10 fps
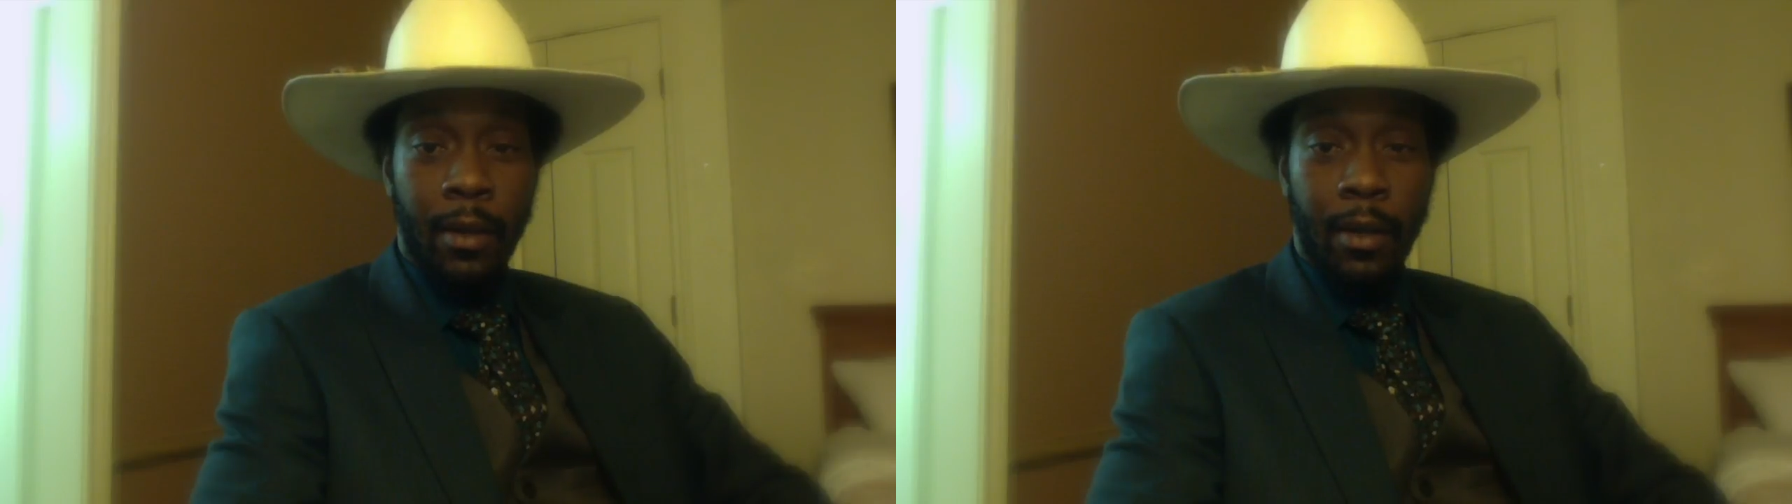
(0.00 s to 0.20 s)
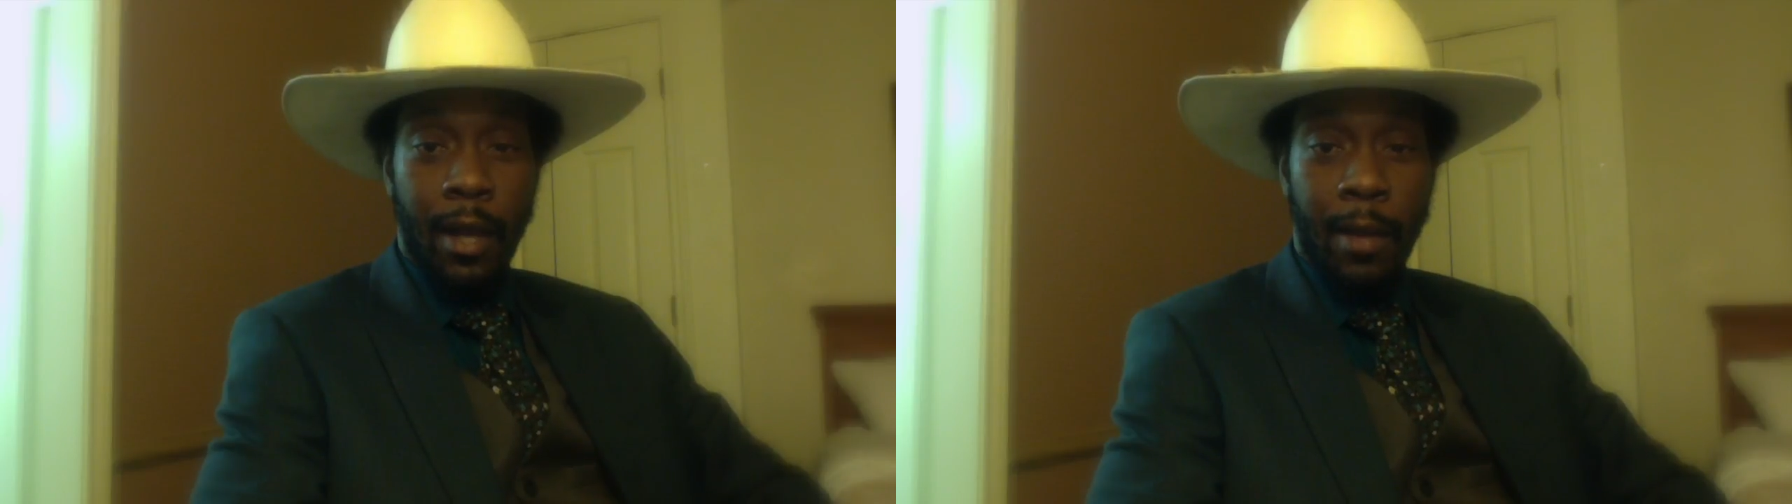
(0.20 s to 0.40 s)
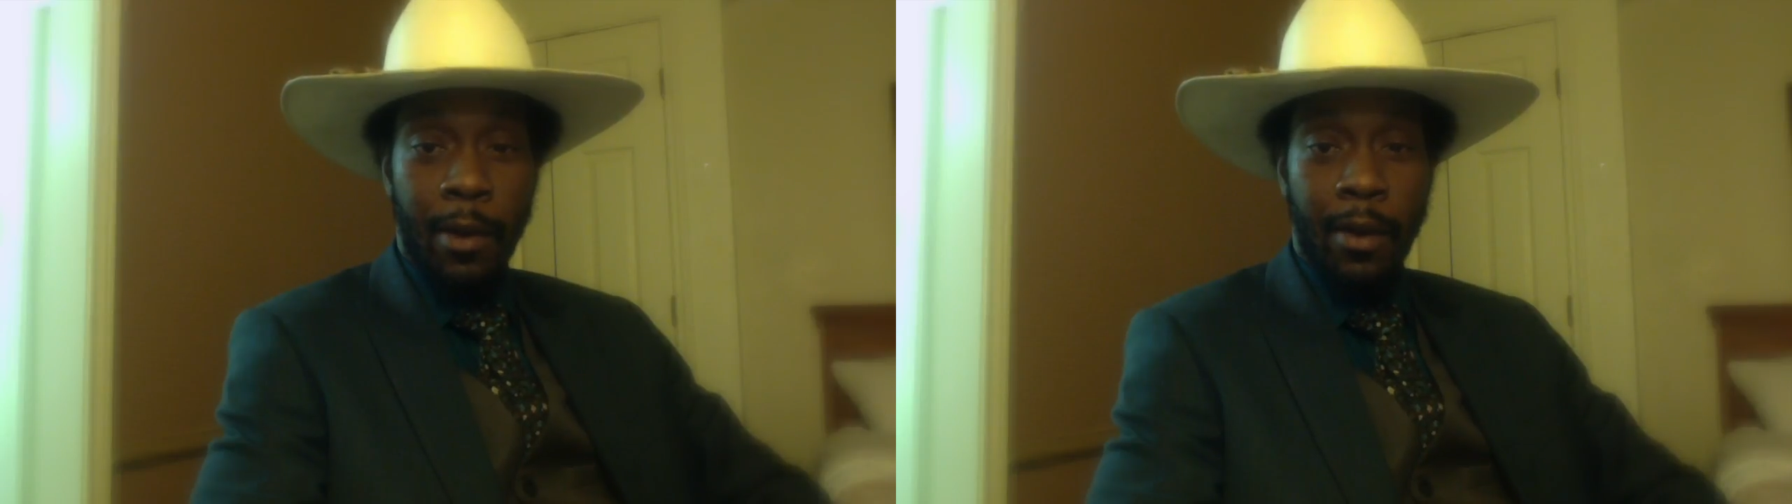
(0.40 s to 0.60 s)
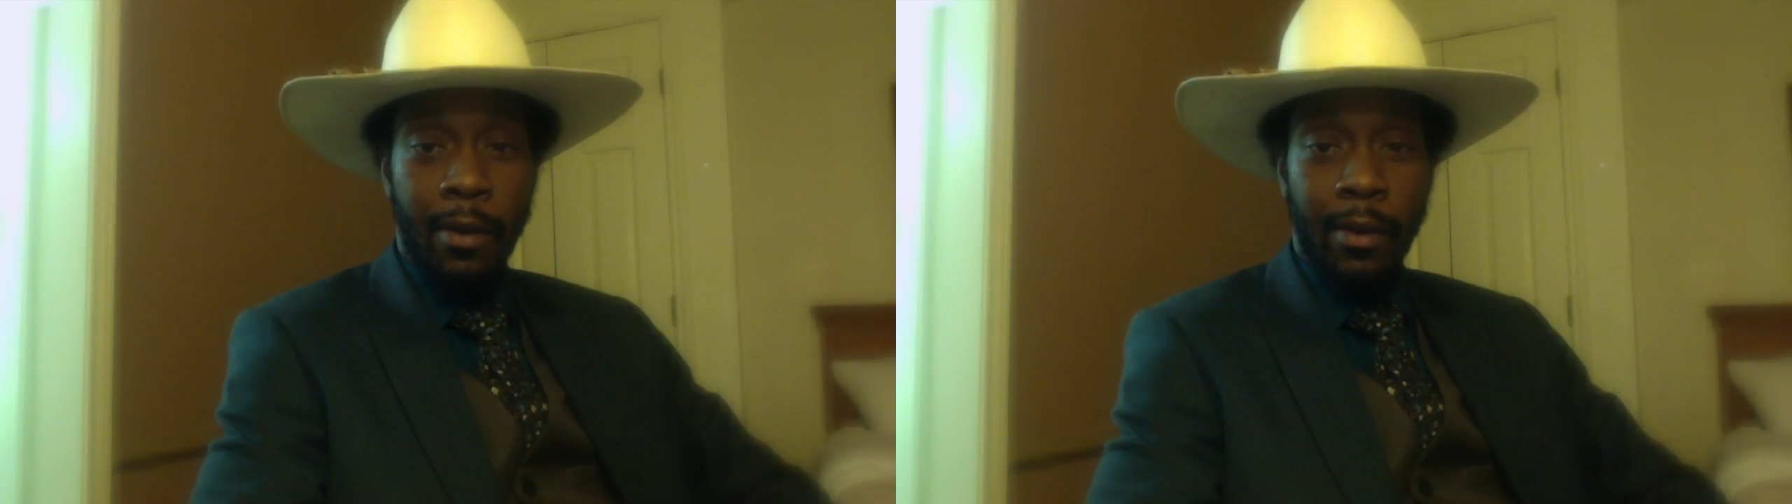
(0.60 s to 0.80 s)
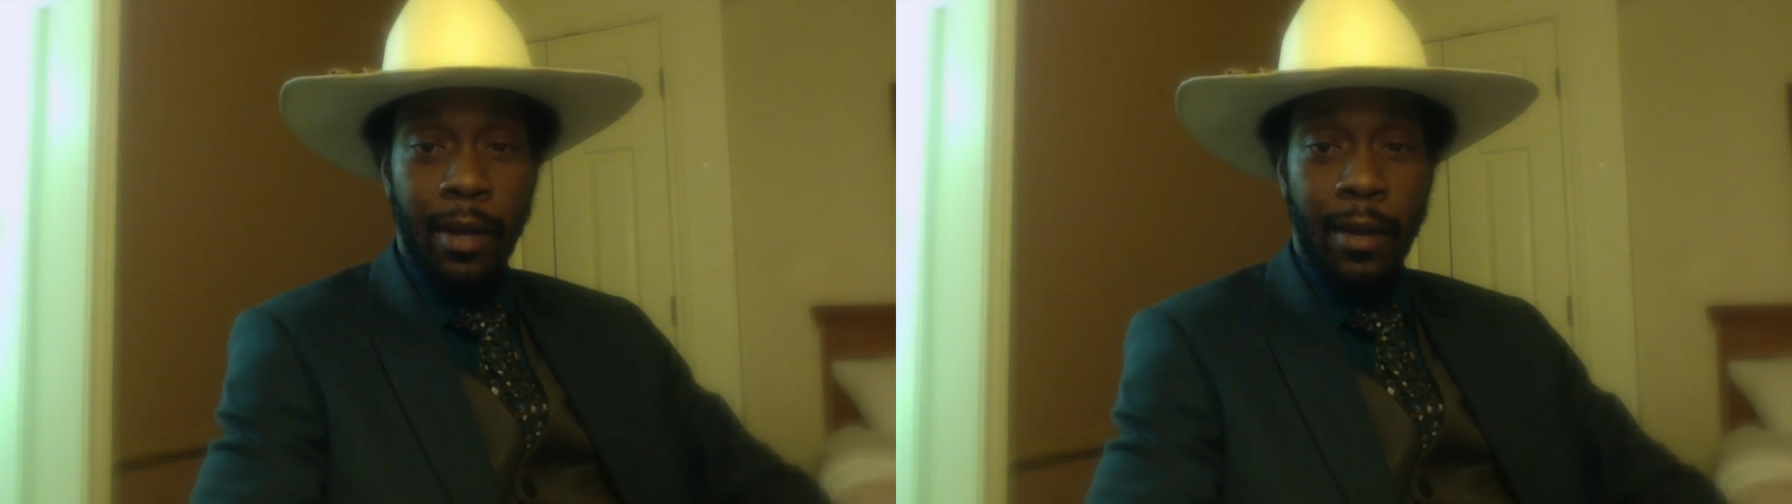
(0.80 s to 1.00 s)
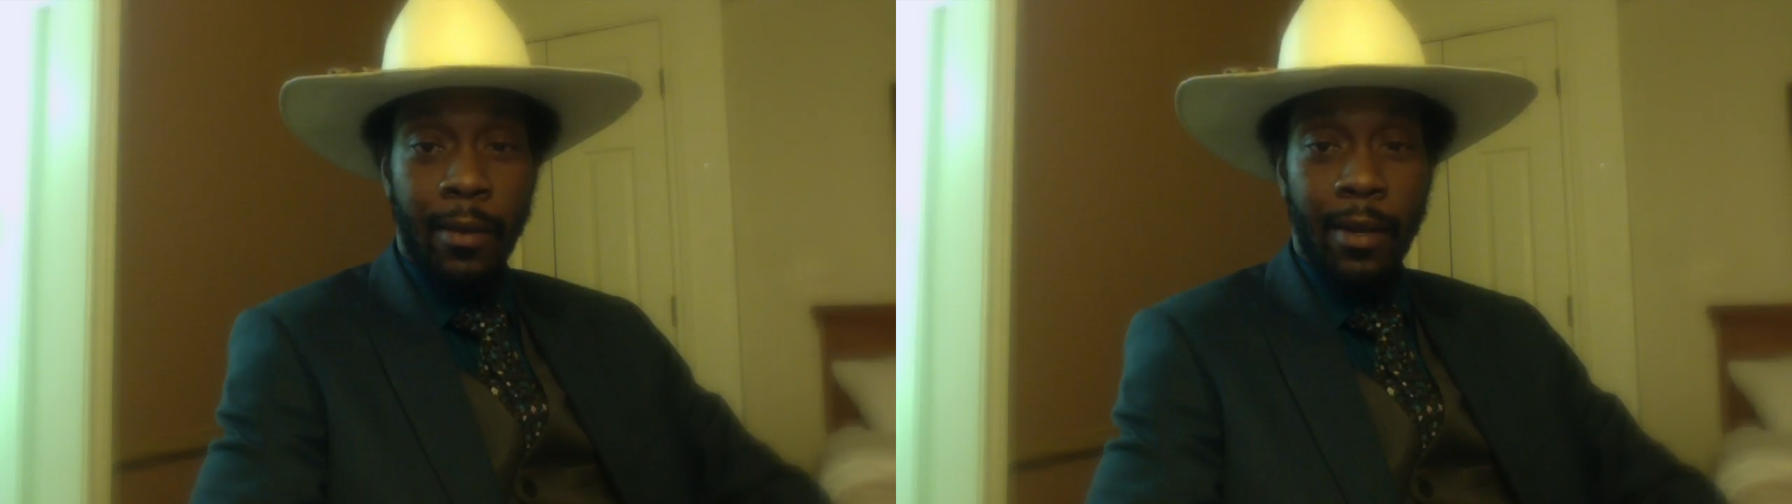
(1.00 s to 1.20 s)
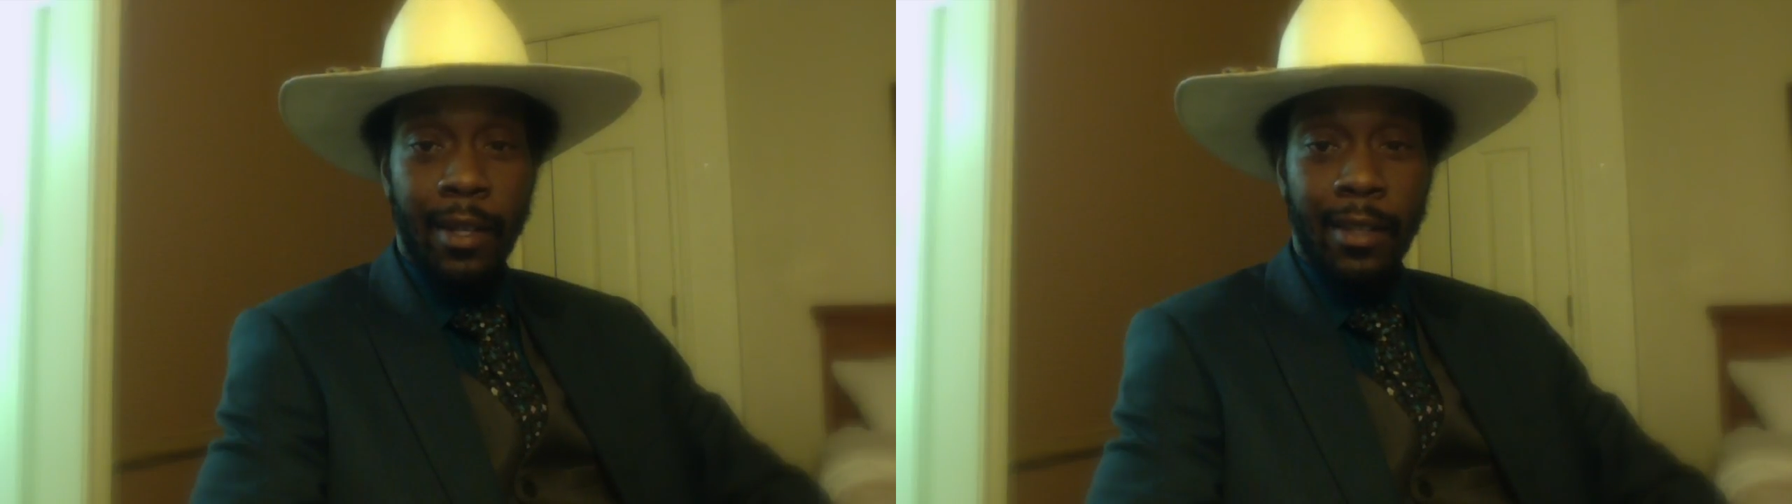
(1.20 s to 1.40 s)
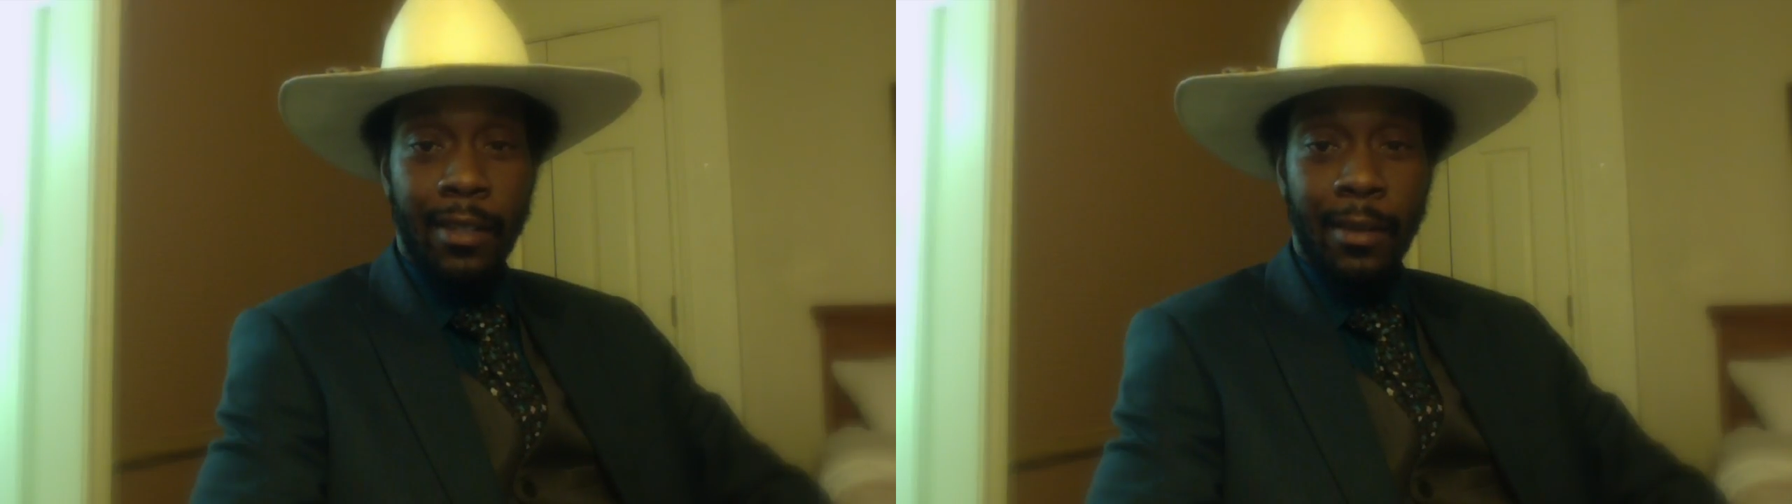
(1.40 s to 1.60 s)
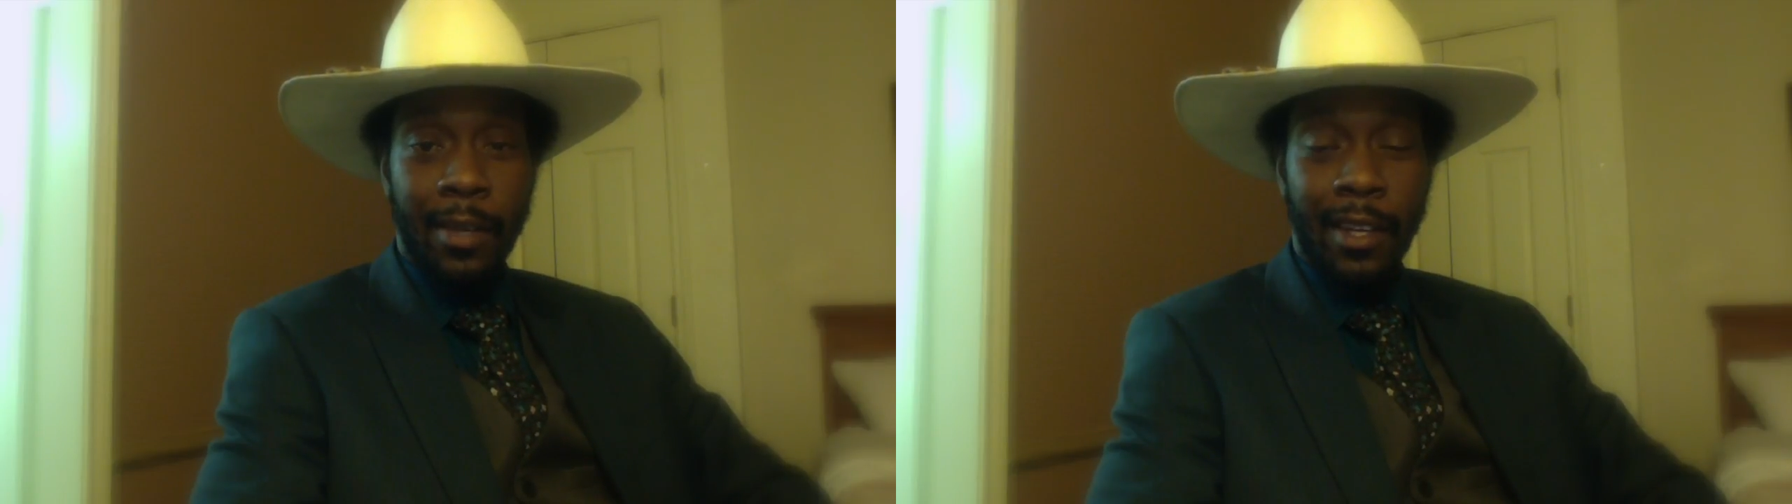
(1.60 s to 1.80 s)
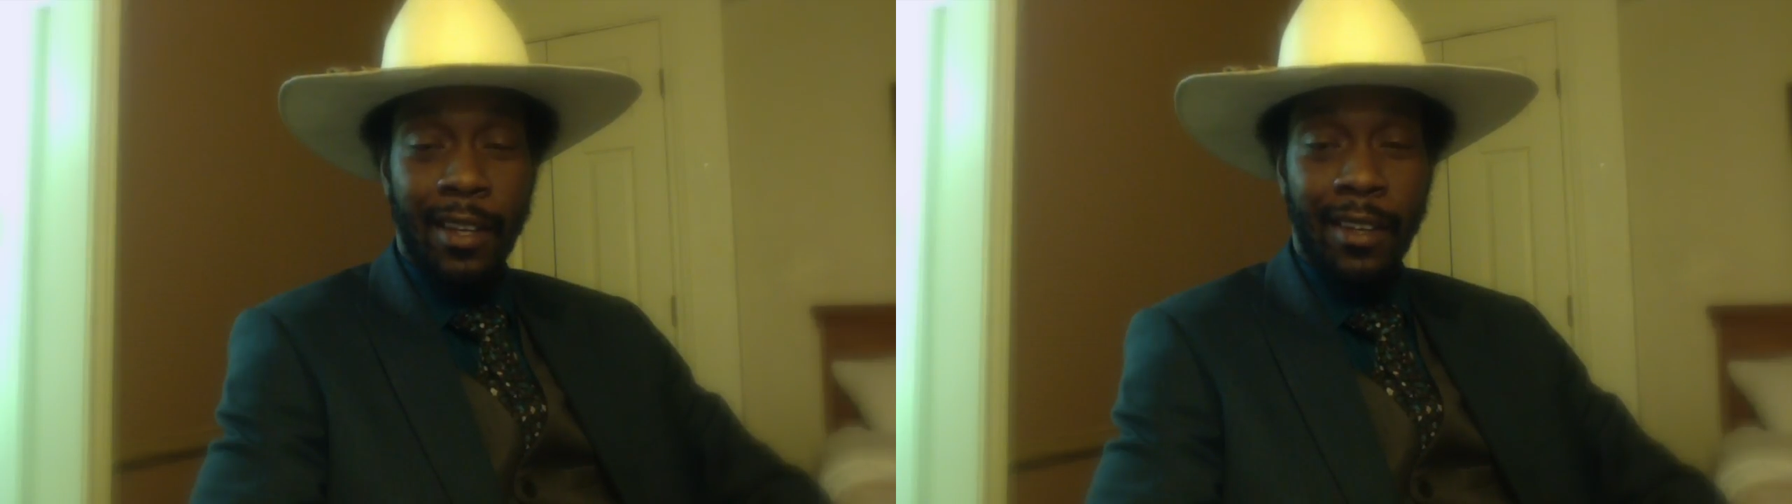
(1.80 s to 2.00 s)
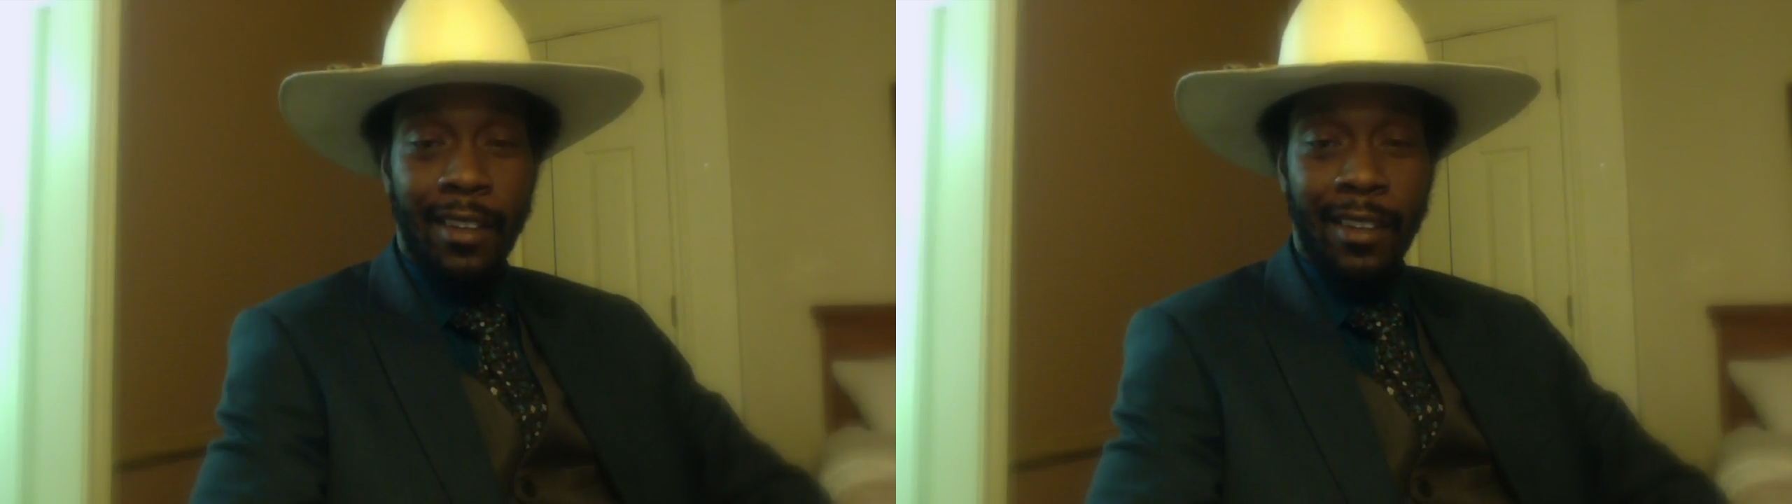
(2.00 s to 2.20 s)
I'm hungry, I want to get something to eat,